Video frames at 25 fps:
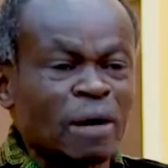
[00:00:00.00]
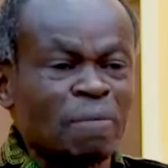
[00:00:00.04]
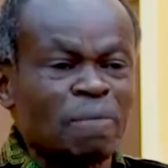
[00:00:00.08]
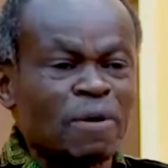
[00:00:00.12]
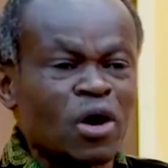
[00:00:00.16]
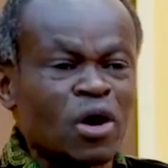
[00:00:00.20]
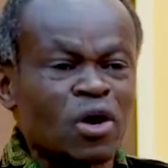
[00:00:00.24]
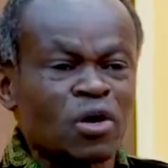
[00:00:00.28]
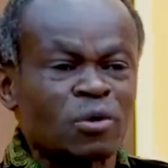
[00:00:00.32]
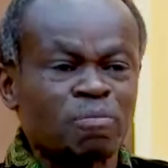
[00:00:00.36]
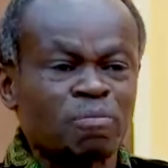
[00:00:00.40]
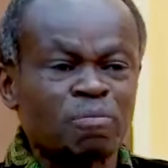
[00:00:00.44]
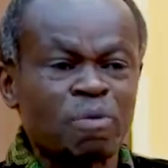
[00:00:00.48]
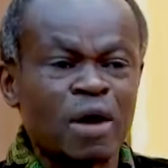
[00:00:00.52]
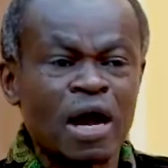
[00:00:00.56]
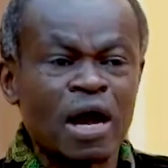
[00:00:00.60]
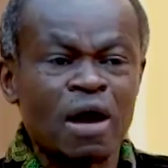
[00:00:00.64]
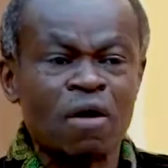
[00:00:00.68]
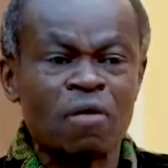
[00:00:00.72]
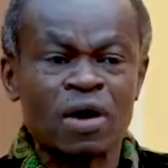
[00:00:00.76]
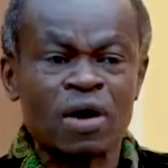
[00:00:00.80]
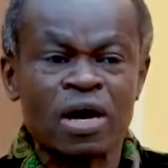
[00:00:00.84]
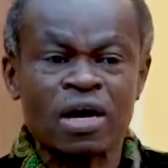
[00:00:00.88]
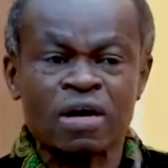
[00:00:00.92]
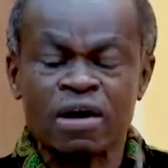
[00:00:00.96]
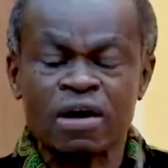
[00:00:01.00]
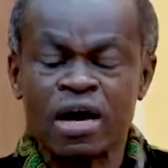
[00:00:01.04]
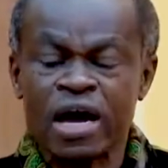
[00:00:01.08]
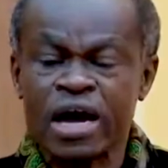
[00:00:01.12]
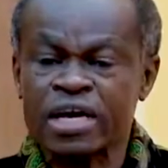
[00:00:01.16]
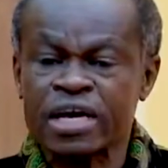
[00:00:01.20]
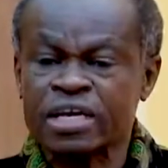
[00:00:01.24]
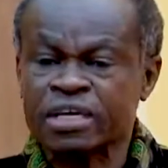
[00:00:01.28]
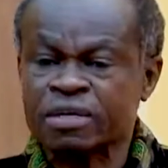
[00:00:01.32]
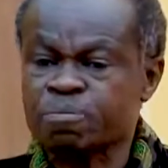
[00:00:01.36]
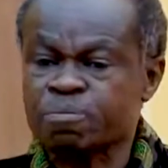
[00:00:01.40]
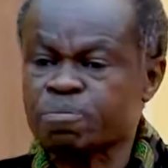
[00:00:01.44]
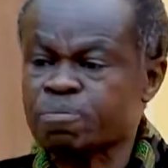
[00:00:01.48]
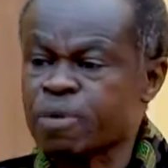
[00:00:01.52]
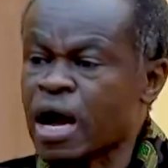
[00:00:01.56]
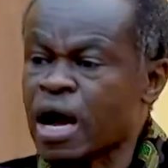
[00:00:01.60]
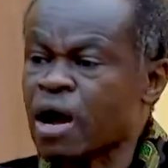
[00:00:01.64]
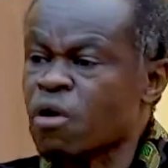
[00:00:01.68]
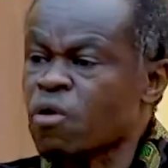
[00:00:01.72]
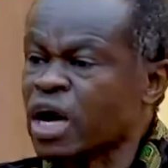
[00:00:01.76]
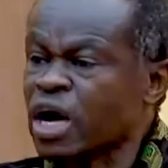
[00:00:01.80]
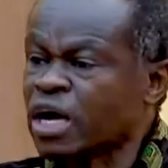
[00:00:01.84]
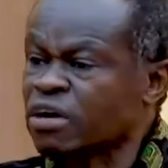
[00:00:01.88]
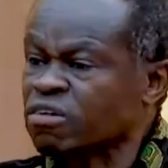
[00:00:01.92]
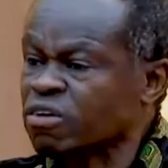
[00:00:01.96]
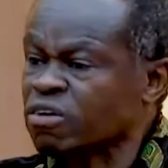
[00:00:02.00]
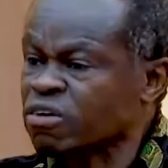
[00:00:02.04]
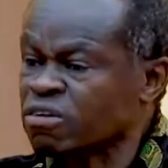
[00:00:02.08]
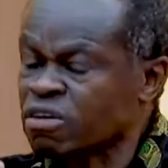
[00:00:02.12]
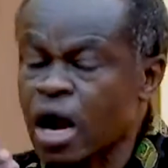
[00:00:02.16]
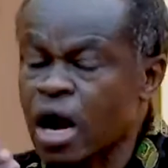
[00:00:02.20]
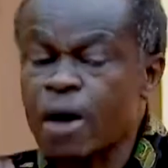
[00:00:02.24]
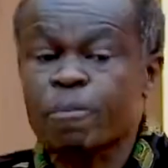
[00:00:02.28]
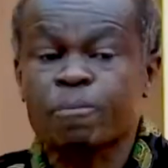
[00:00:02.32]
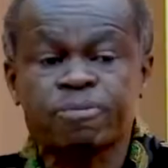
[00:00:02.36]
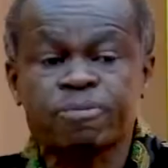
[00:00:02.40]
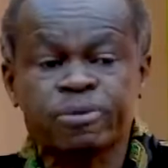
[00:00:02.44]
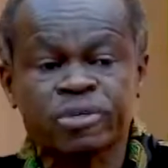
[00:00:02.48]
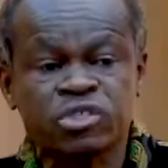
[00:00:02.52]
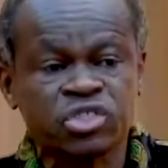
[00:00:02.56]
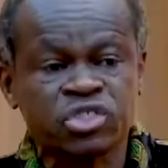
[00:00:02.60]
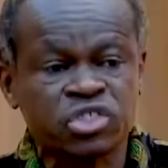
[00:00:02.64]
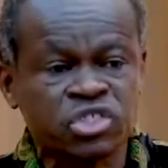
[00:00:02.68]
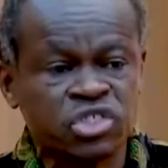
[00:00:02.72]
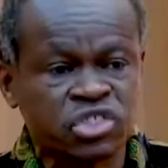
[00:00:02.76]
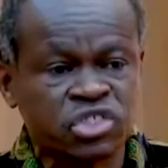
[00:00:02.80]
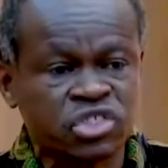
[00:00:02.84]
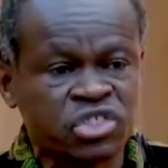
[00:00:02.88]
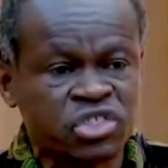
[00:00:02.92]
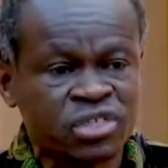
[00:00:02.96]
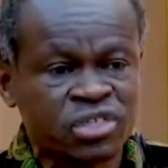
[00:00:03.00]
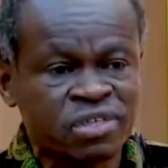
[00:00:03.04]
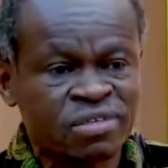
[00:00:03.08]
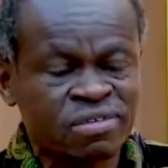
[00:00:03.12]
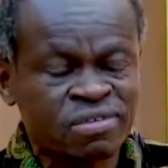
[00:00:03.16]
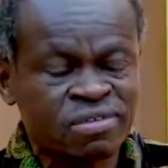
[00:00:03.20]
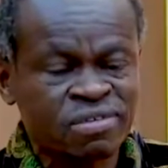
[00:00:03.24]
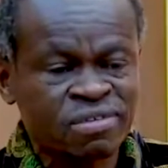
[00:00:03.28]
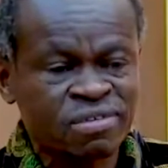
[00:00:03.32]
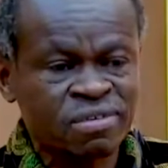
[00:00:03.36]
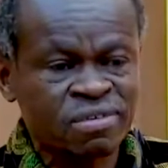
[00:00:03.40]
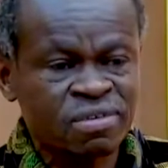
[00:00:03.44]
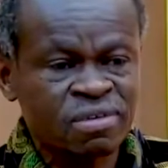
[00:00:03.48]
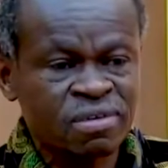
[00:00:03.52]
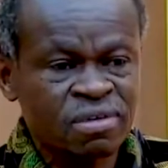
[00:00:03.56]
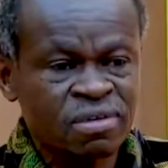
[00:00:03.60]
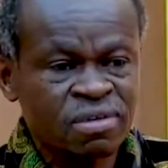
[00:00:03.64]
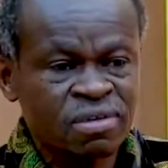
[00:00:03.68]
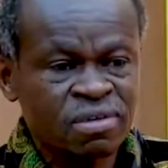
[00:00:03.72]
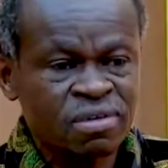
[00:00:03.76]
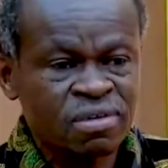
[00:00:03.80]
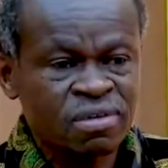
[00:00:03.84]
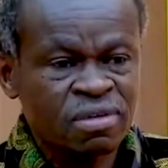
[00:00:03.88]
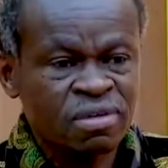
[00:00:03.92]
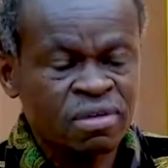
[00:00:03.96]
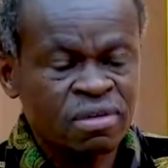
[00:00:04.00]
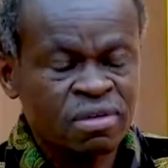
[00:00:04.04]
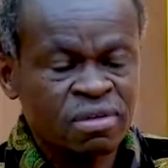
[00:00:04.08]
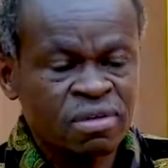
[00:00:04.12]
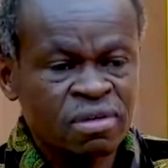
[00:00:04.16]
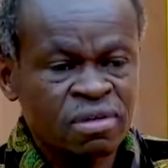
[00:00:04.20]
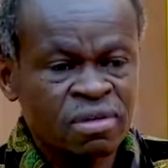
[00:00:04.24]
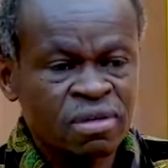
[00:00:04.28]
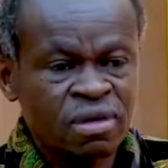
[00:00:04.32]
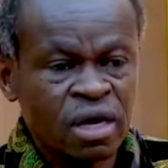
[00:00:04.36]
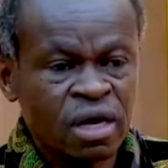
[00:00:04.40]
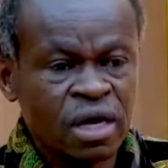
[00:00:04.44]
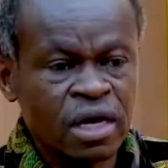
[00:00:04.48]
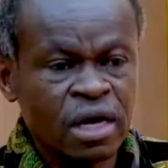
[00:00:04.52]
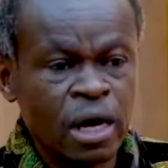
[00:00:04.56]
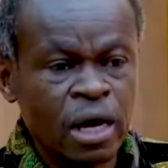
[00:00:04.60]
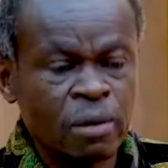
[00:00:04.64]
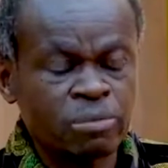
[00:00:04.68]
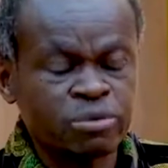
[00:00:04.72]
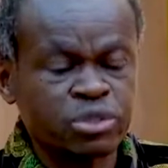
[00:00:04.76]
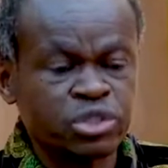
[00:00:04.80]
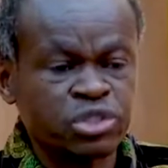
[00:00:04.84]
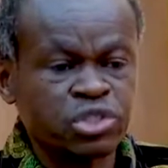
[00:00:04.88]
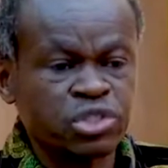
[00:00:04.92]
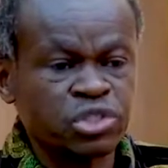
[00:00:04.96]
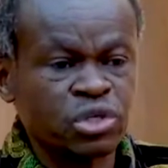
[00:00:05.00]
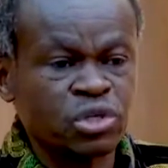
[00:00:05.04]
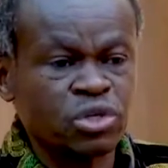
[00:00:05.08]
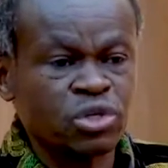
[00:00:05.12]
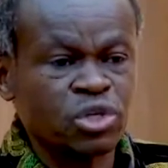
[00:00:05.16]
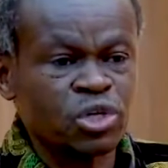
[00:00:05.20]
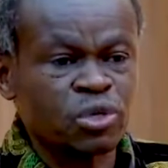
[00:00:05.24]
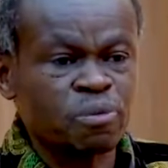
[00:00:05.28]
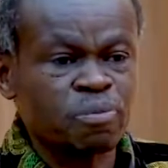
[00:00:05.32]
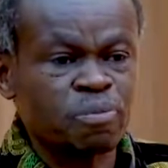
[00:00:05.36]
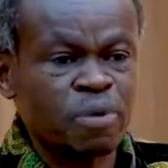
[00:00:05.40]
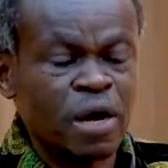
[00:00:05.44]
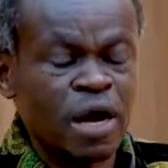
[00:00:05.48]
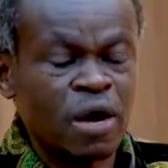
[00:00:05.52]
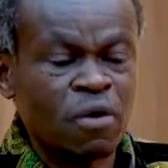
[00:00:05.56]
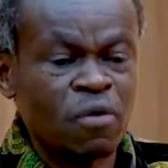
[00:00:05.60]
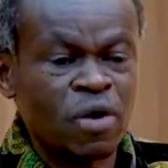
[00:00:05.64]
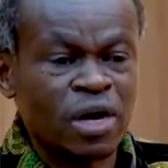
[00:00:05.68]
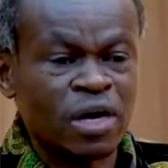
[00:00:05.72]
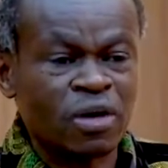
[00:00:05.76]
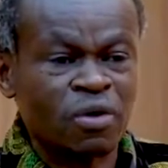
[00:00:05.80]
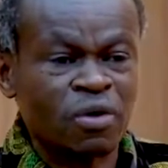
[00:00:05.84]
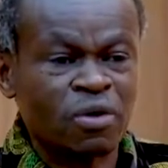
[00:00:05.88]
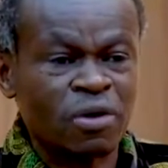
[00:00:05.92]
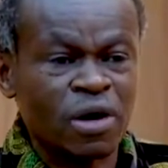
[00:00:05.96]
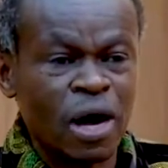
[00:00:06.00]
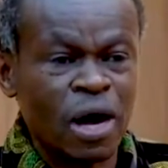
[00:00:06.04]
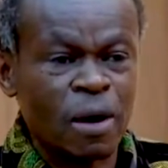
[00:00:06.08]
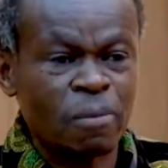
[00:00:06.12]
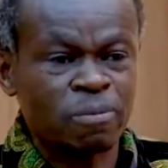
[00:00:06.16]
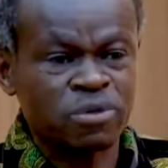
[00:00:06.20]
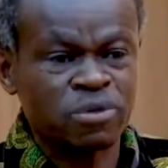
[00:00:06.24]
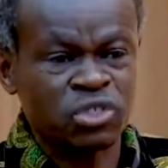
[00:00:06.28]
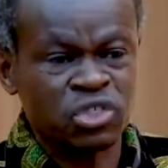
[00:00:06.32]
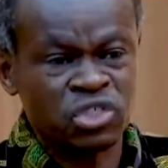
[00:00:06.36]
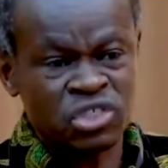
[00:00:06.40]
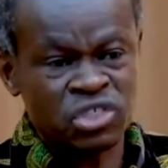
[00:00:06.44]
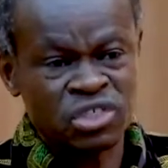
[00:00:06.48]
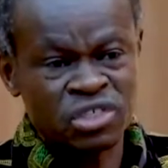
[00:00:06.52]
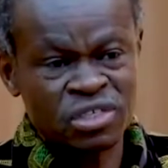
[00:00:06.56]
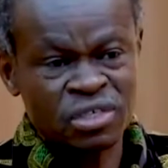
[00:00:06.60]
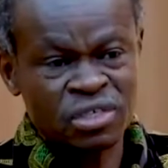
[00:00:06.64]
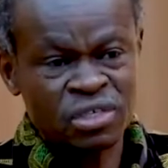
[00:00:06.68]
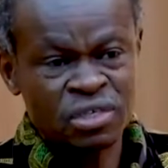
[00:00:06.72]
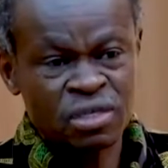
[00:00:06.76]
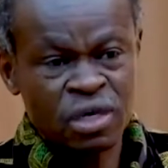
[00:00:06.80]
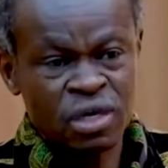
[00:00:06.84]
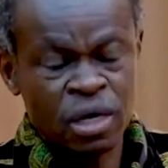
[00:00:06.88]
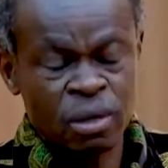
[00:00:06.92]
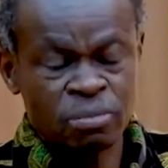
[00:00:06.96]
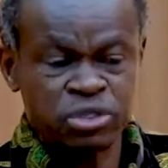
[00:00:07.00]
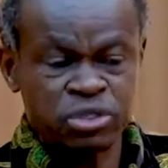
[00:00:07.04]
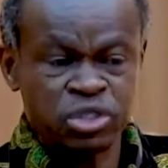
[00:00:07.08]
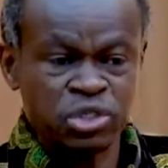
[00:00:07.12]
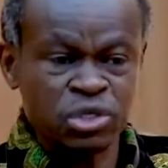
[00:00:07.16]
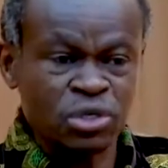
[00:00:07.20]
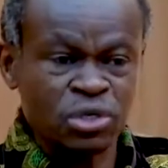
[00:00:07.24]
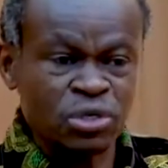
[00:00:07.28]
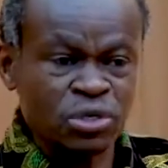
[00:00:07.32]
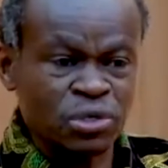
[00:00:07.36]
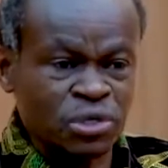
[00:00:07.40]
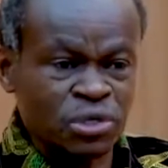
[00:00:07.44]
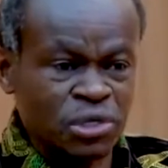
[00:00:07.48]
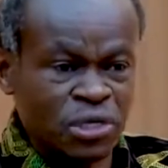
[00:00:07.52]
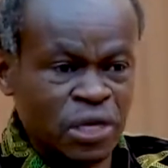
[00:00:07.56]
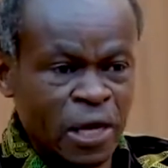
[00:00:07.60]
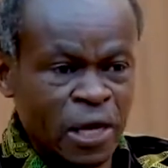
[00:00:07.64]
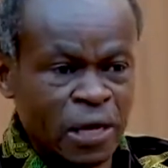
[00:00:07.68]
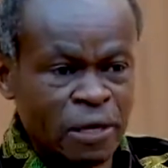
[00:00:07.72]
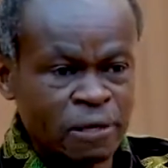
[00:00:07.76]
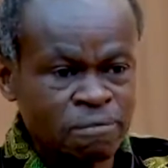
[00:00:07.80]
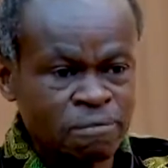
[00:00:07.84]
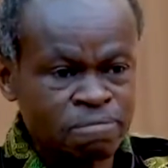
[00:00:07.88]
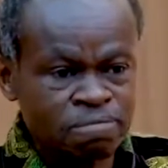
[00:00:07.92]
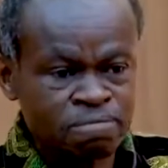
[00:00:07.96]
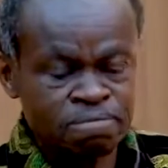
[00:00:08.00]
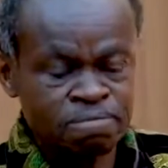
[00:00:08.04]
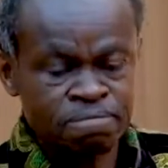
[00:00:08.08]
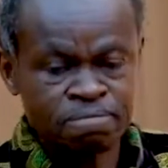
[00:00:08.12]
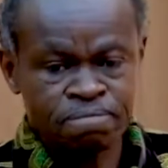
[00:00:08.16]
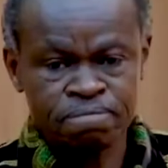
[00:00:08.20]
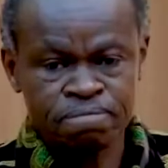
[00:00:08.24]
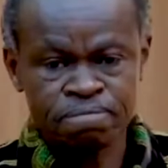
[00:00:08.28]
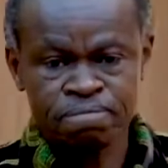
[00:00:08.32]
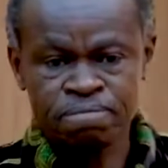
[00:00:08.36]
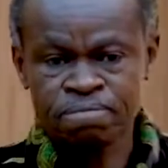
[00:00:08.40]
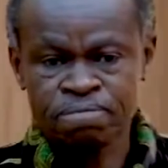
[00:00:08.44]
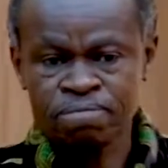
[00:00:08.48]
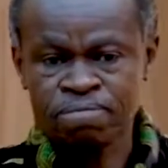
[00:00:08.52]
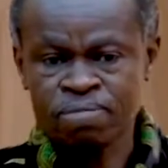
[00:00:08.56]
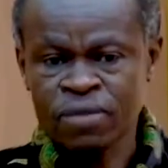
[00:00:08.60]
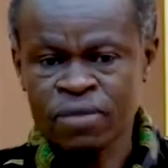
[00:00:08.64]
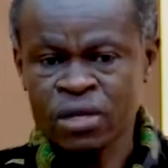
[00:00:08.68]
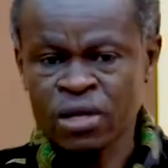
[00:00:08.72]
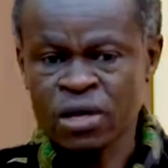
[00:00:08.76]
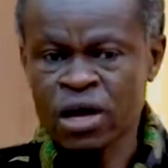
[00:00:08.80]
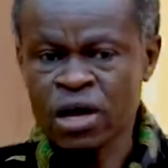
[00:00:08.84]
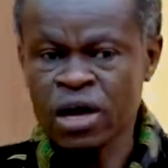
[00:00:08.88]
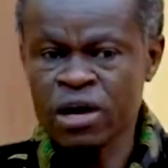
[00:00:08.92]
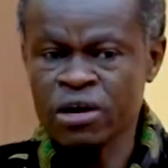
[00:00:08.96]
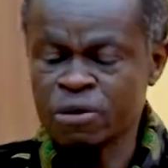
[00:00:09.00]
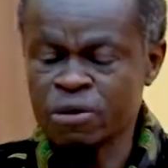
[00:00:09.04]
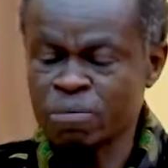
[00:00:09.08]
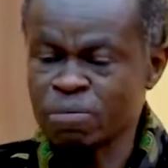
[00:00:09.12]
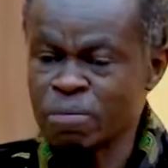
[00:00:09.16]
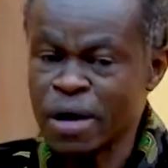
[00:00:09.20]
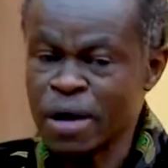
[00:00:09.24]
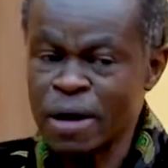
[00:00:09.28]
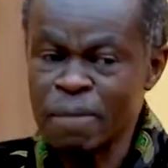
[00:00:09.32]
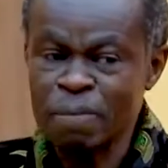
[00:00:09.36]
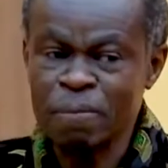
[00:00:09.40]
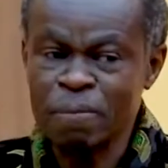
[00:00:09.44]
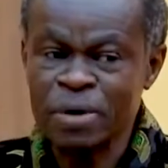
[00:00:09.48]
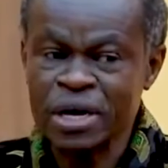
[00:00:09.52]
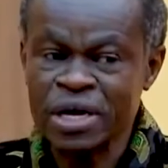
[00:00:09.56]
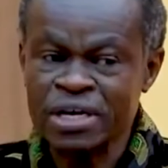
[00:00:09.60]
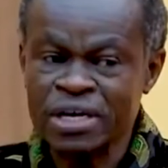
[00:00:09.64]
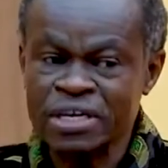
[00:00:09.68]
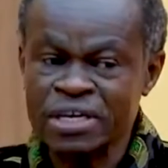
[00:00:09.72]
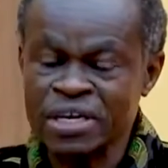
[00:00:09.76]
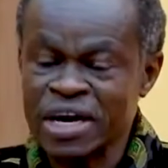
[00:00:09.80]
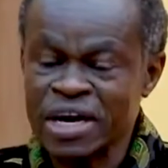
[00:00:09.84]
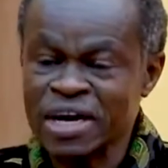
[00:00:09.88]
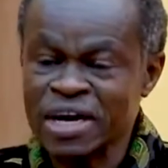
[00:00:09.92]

about power, right? Power corrupts, and absolute power corrupts absolutely. I remember in